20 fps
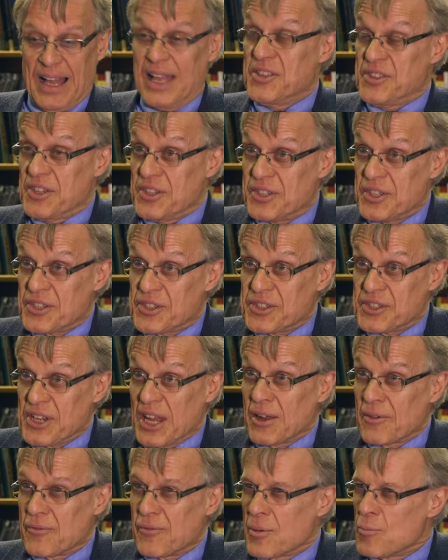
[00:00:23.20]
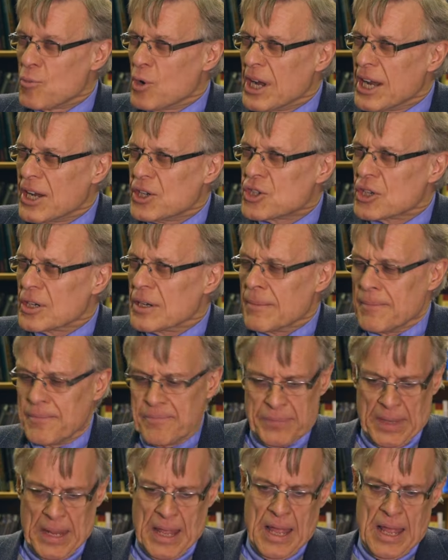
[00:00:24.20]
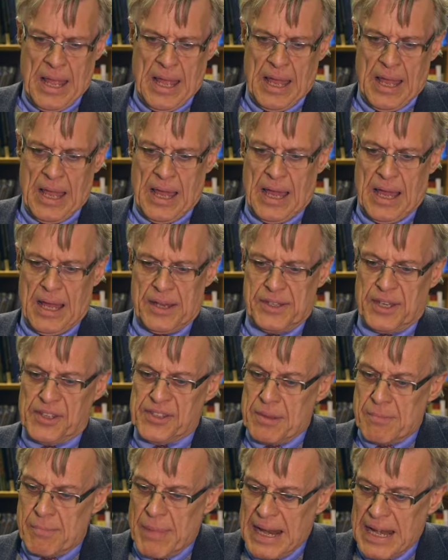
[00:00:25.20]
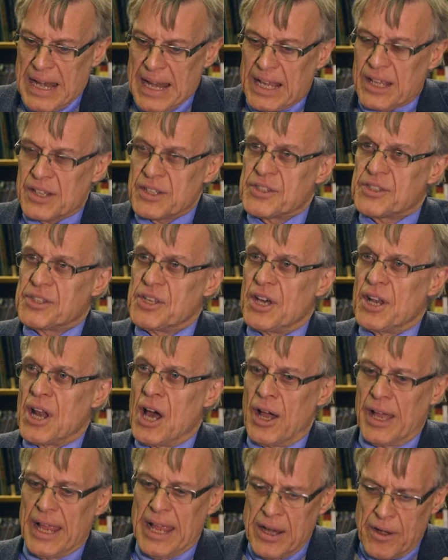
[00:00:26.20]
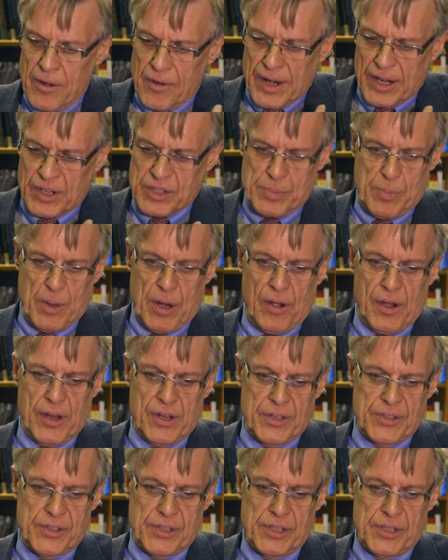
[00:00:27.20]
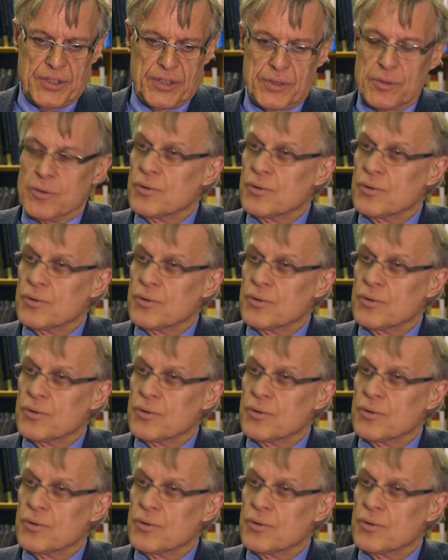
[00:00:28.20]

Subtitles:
Is it distinct from religion? Does it mainly concern our inner experiences,